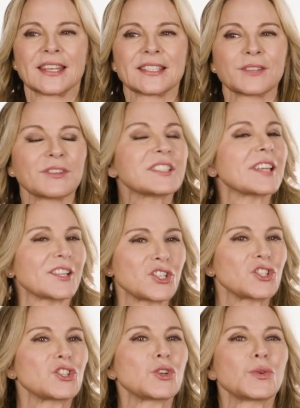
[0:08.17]
is if it
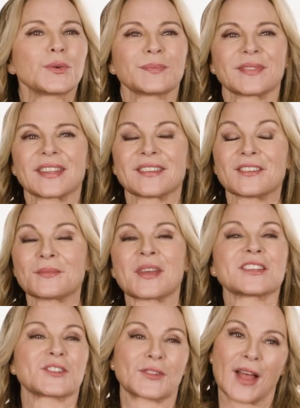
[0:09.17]
touches you, if it
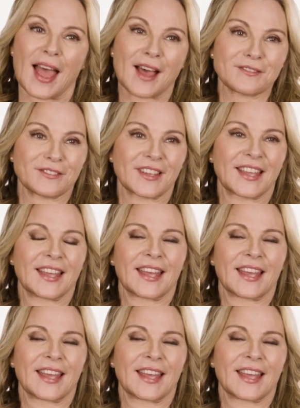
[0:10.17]
makes you laugh,